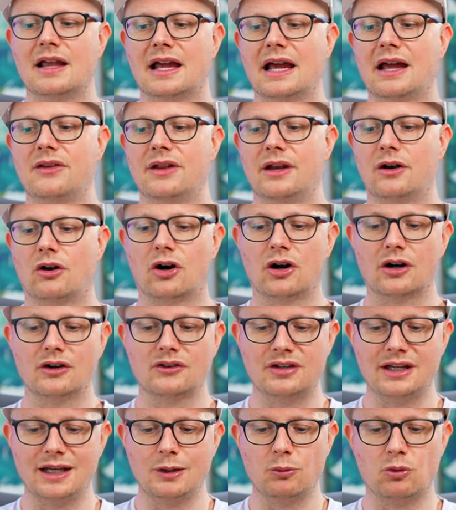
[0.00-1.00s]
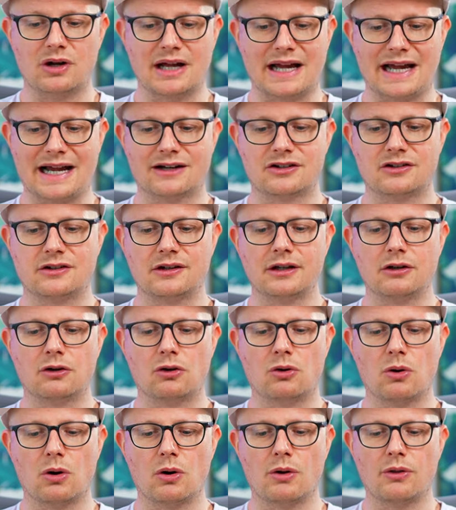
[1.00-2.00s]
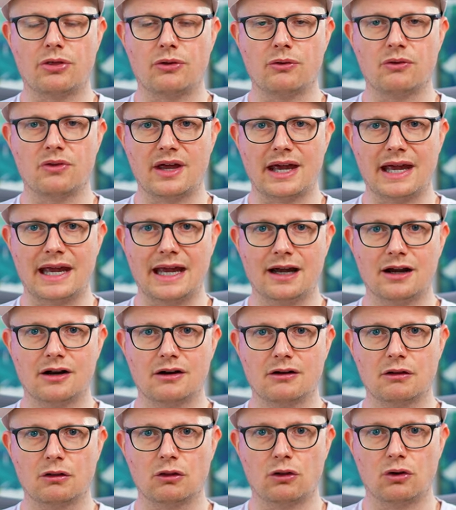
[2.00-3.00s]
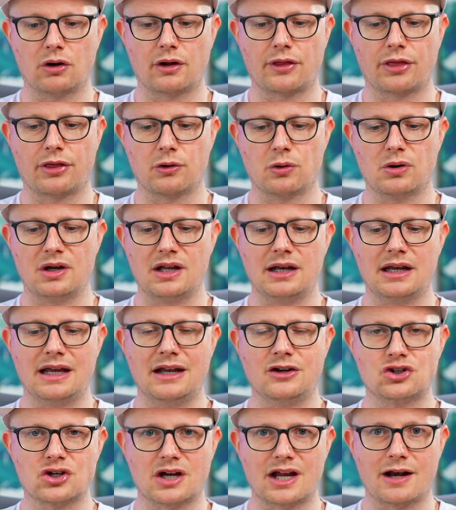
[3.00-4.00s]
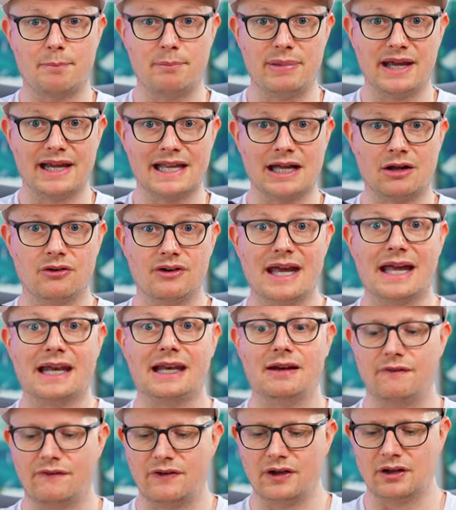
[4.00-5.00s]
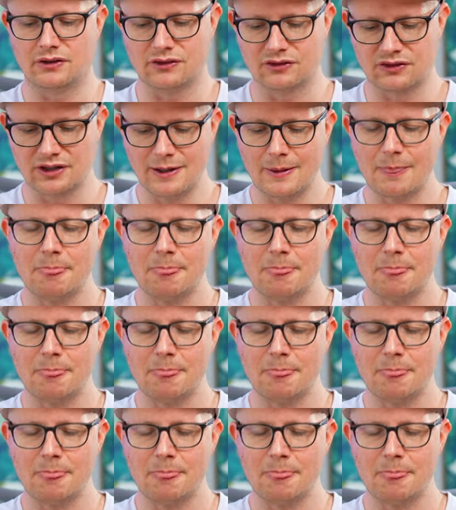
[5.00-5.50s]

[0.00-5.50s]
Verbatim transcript: and then our team will actually go through the hair, look through it, and try to pick out any fillers.